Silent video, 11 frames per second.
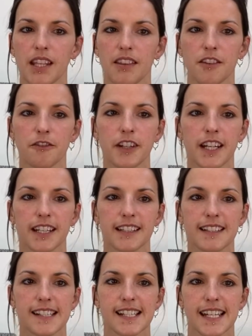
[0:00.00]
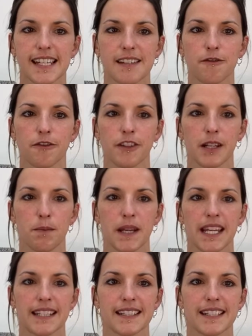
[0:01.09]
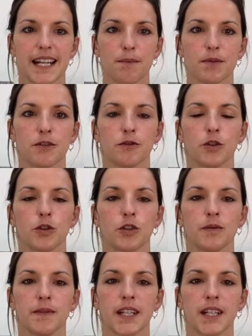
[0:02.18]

The first is in Philippians chapter 4.